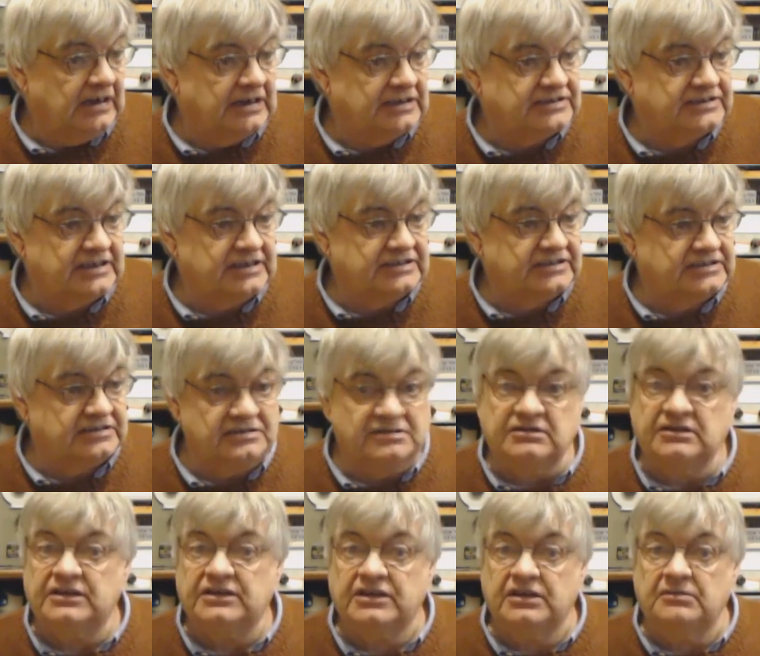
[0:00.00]
I said
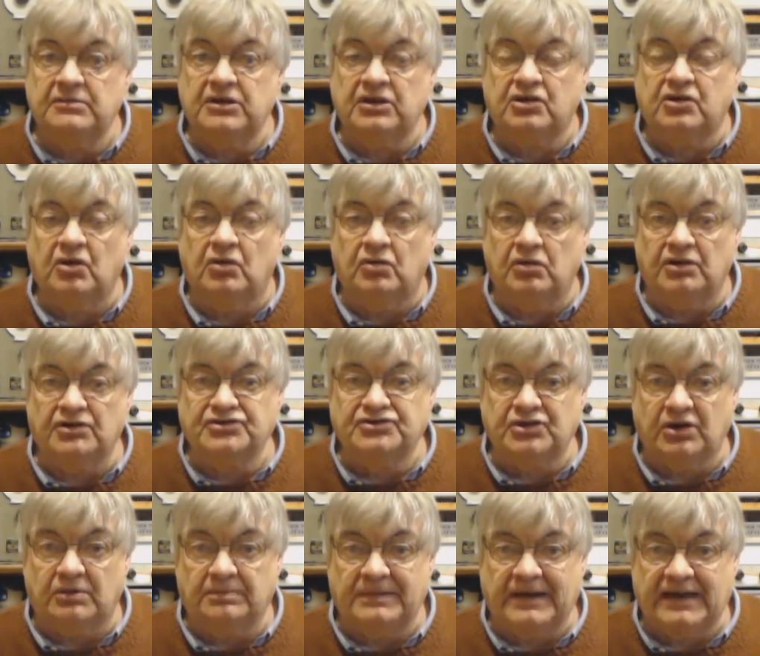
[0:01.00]
to give me a call on
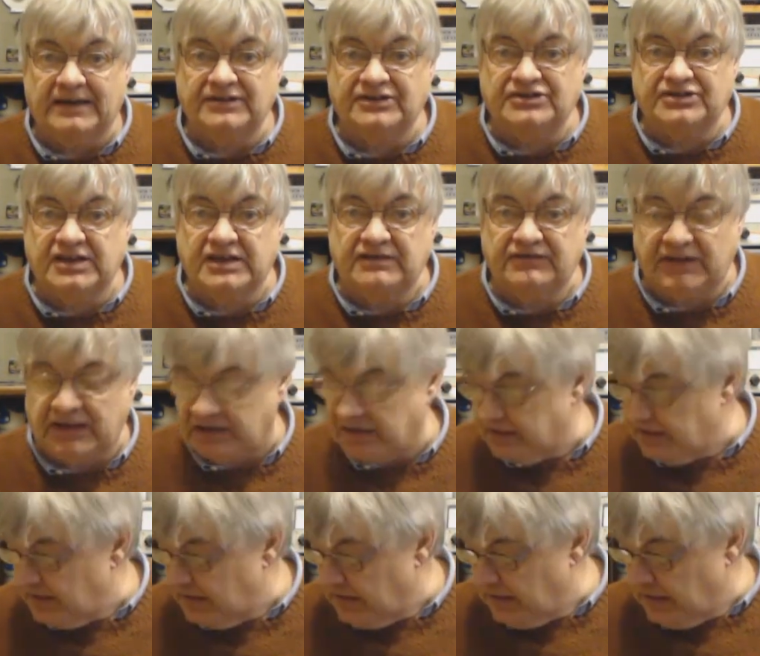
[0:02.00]
top band this evening.